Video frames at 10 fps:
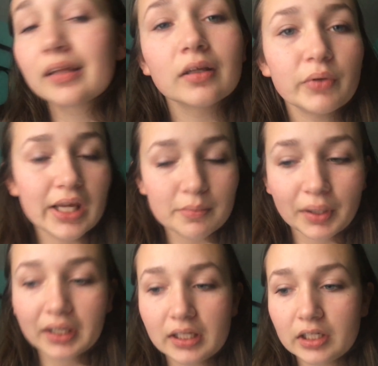Then we came
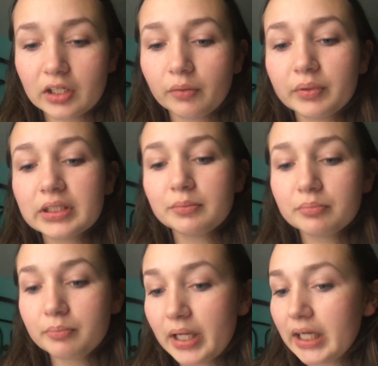back here, we
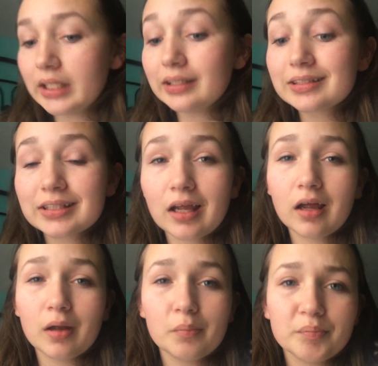made
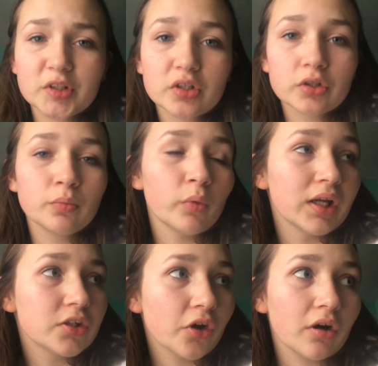some
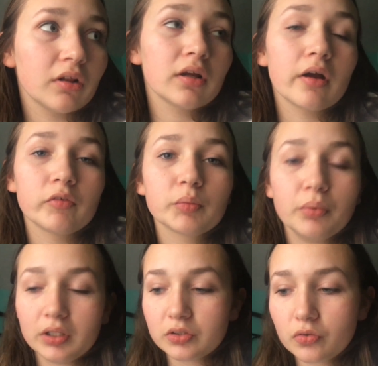white chocolate covered
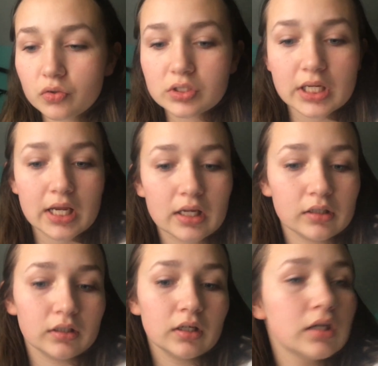pretzels
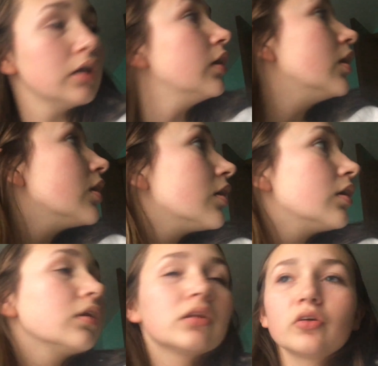and
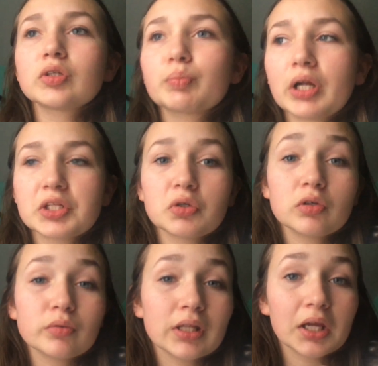those
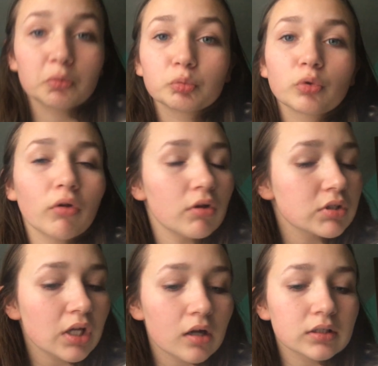pretzels with like
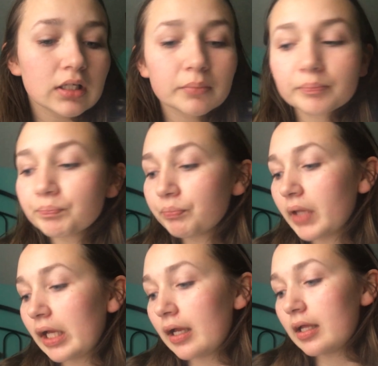Rolos on them
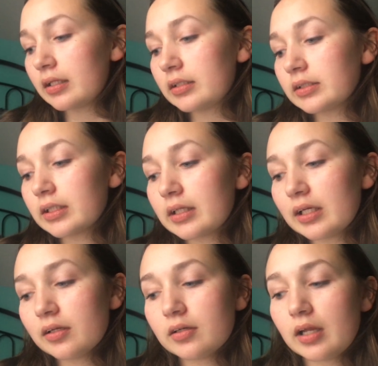and
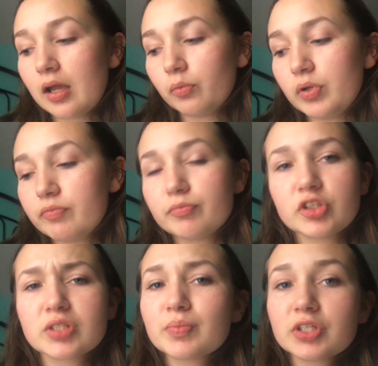then we've
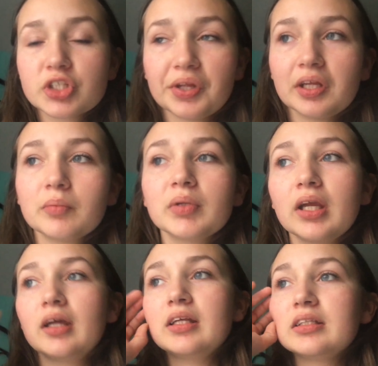just been chilling
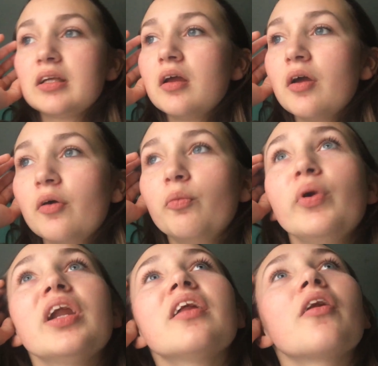because
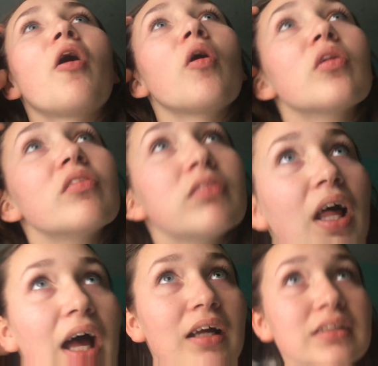we did all of that